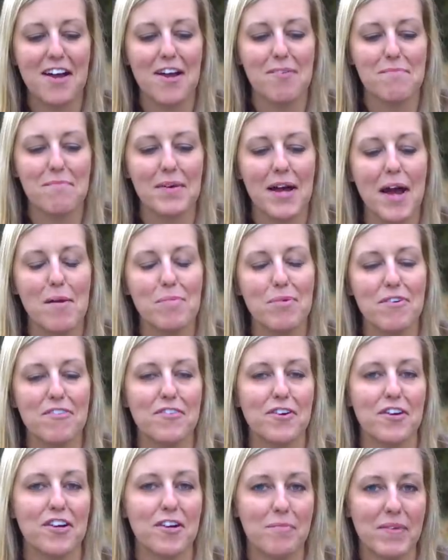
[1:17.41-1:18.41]
um, but I
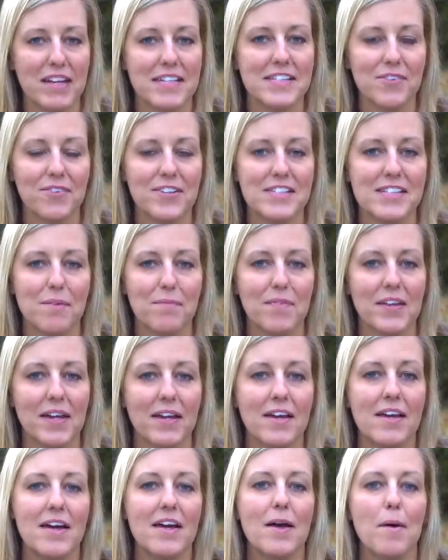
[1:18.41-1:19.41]
prefer to mix it with
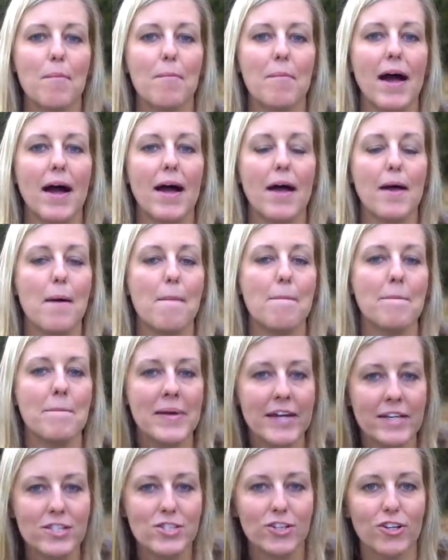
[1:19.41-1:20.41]
something. My
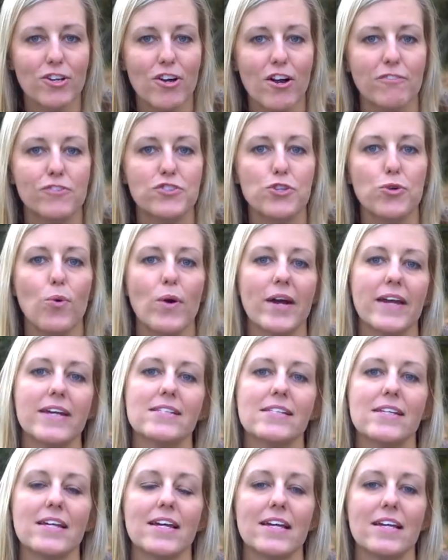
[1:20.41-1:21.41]
mixer of
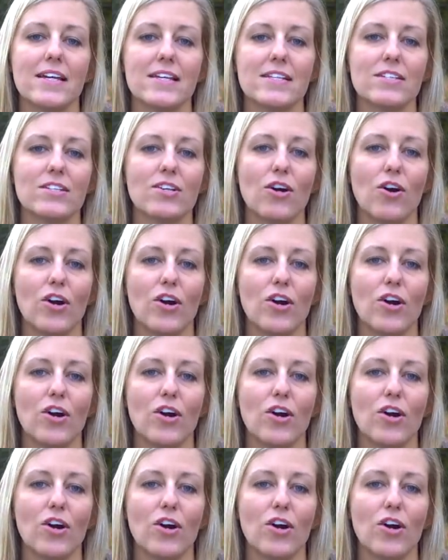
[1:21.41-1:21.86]
choice is